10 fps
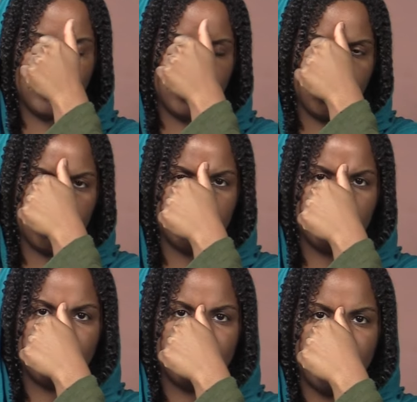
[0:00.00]
between the
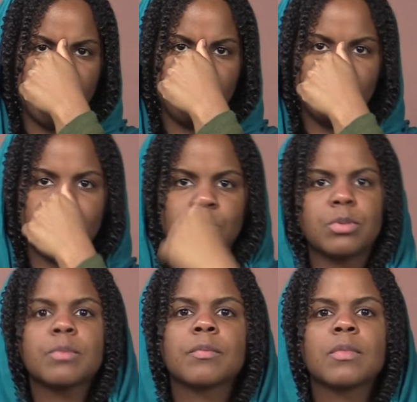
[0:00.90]
two
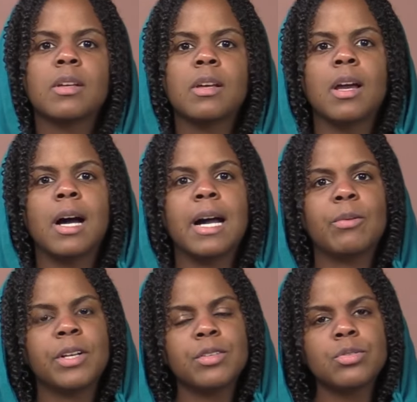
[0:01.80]
eyebrows. I
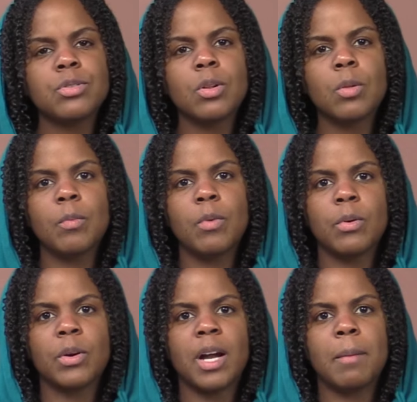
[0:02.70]
wanted to talk
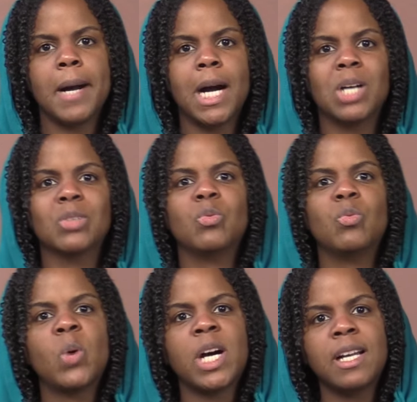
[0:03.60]
more about
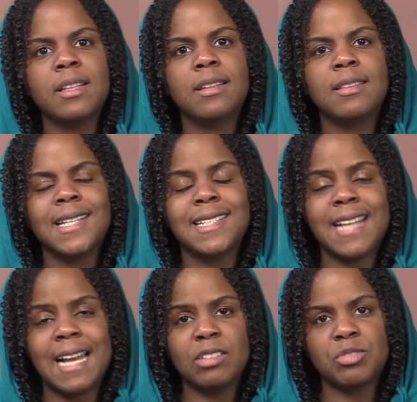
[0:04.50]
what the
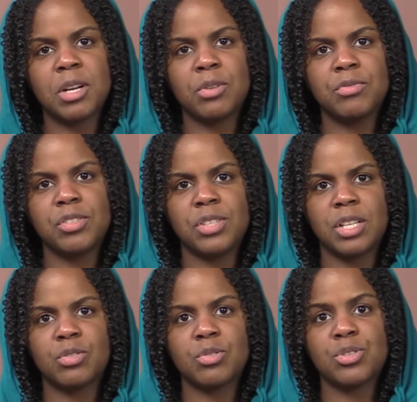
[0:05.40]
yantra of the
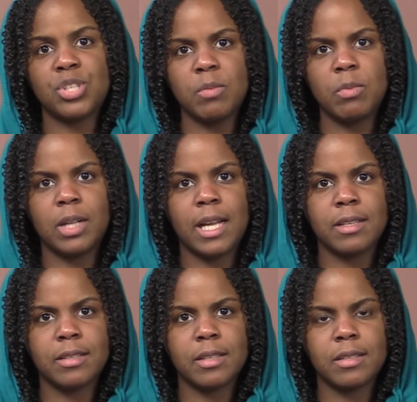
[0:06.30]
center
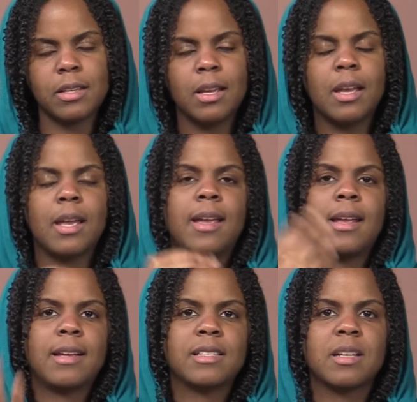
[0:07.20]
symbolizes.
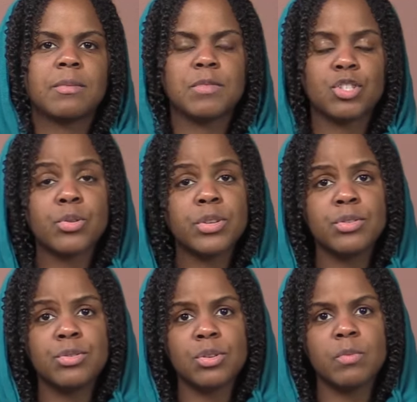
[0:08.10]
And as I'm
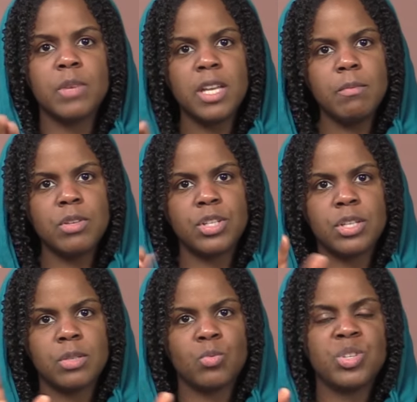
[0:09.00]
showing you some
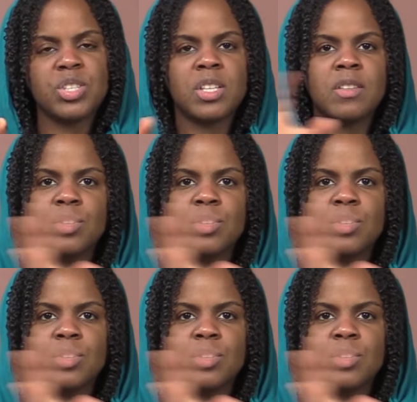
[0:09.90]
images, we see